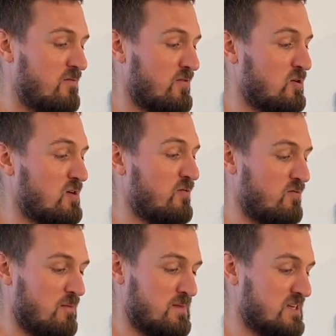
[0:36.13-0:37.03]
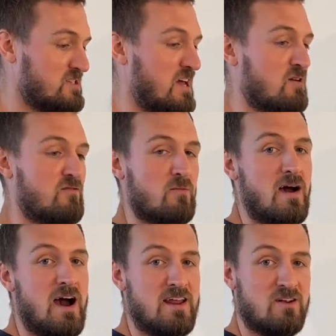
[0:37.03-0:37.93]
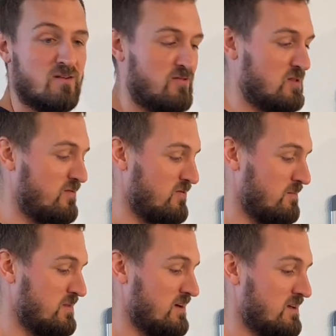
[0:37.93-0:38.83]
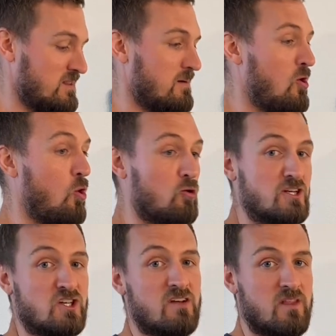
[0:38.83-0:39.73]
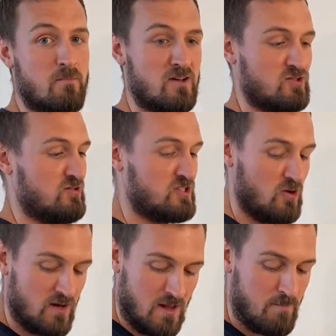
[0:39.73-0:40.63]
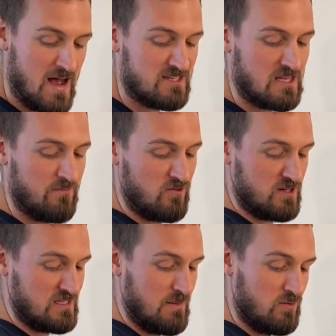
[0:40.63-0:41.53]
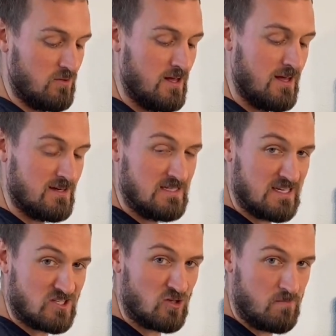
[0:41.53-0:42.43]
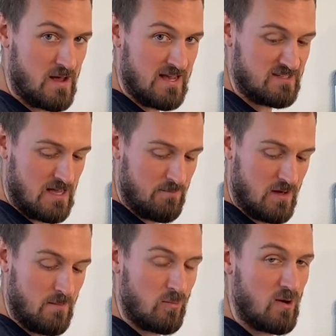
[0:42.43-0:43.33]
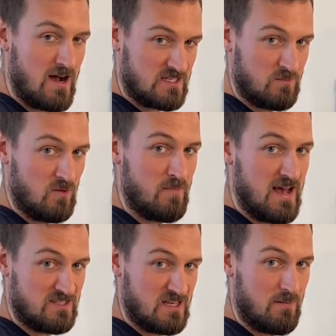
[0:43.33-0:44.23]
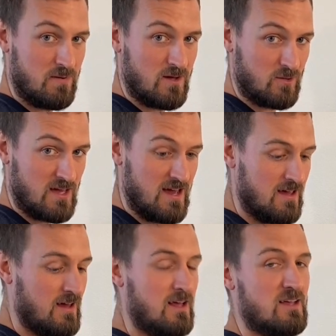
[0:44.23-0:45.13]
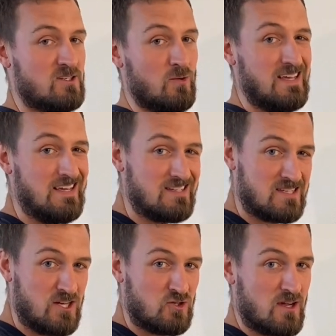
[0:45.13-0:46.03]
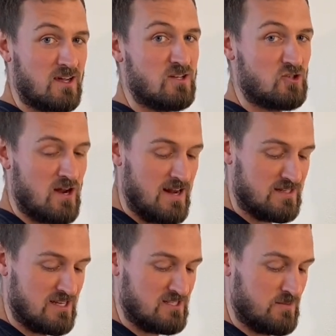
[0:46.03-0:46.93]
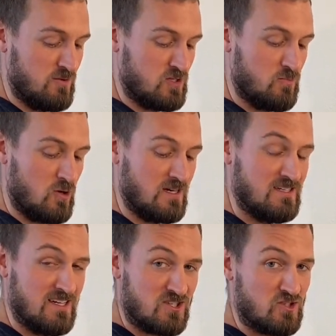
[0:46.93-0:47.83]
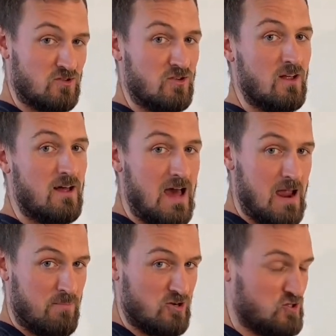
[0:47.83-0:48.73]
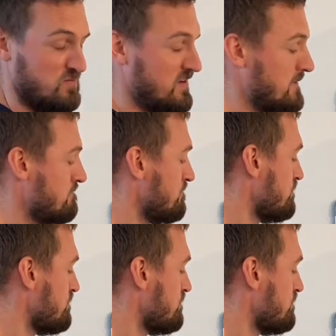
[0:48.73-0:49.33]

further from the center of your body or further from the, the origin of the muscle. So on the bicep, for example, distal bicep, proximal bicep. Okay, so eccentric training tends to produce more distal hypertrophy.